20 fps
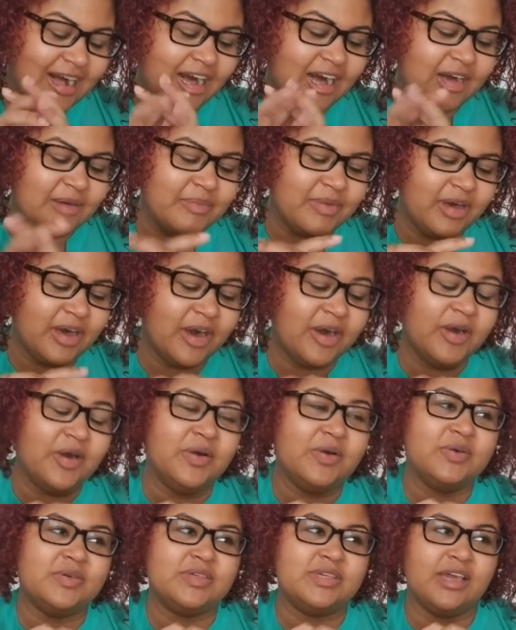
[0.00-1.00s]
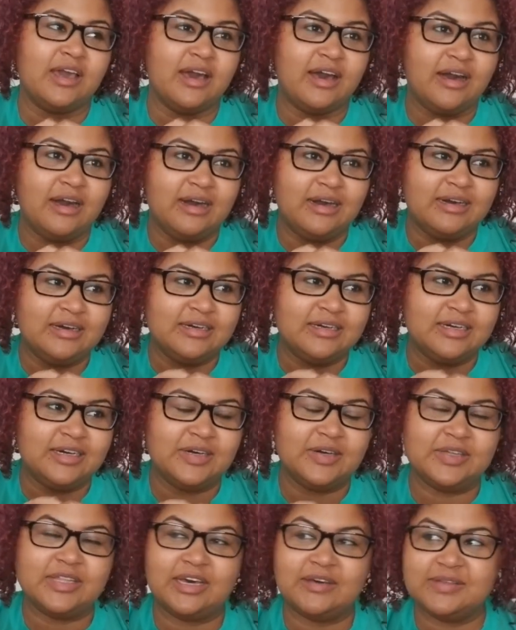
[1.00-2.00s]
Um, oh, yeah.
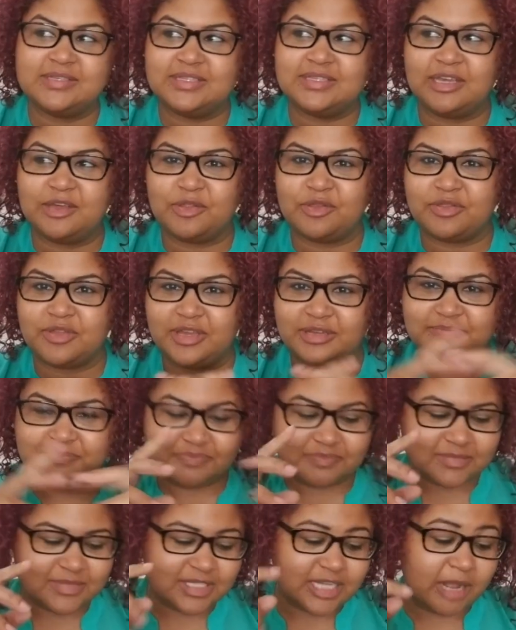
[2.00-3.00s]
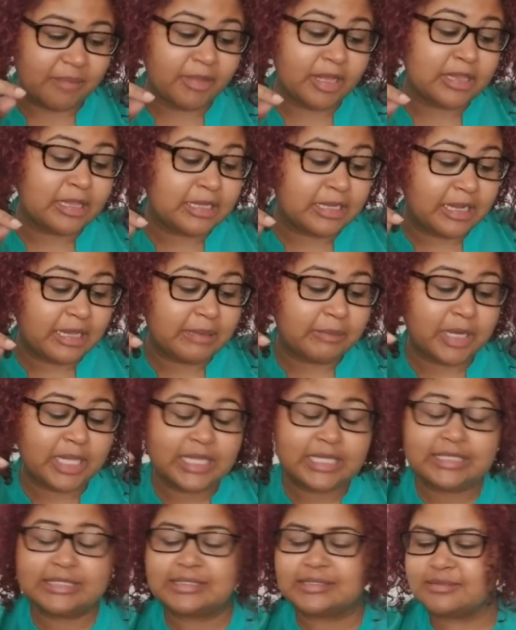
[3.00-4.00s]
Oh, that was the other thing. Sorry, I'm like looking down my
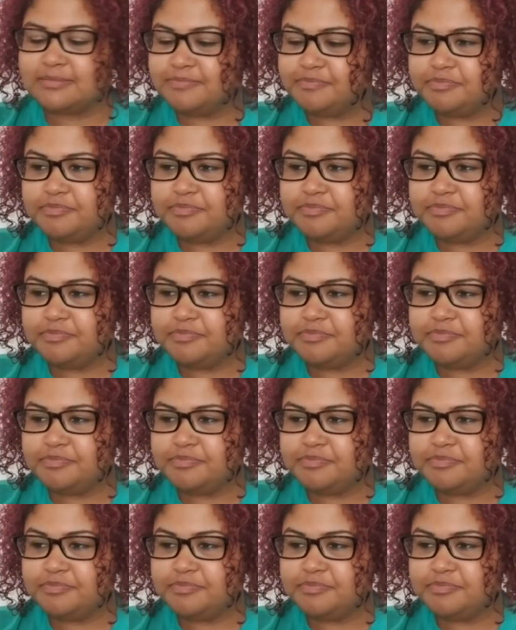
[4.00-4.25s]
list.